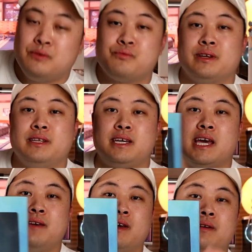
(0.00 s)
They really
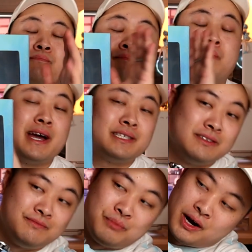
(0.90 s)
gave a
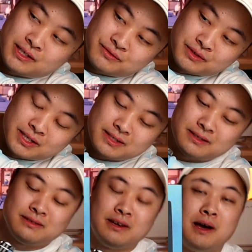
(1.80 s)
massive box for
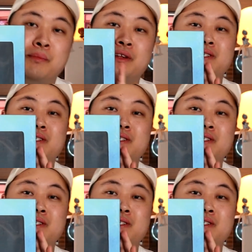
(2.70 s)
this. I bought